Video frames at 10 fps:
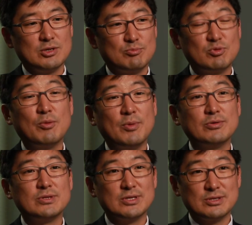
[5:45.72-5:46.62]
to
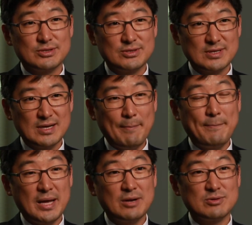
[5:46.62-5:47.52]
promote this
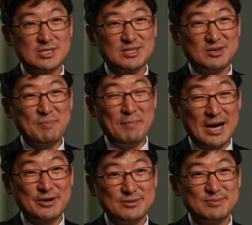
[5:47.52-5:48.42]
pedagogical
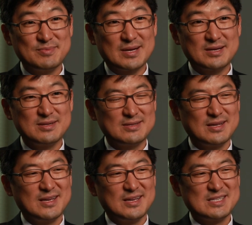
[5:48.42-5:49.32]
model, because
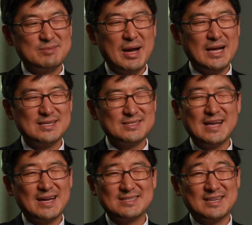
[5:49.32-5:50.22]
SMILE is
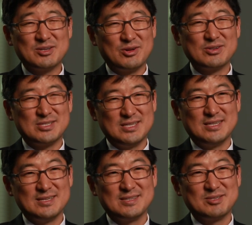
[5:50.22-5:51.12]
not a
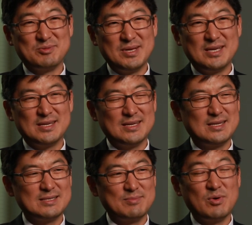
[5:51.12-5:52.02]
technology to me.
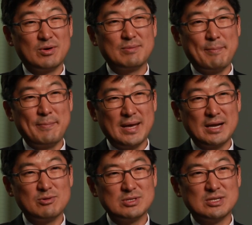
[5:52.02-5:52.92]
It is more of a
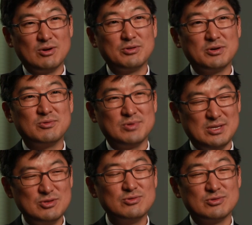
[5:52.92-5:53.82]
pedagogy, although we
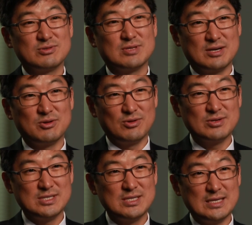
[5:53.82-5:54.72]
use
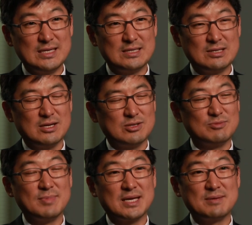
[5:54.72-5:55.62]
technology in it
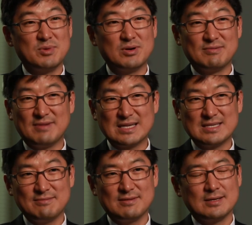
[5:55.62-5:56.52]
to make it more
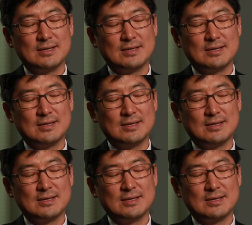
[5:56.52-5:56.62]
effective.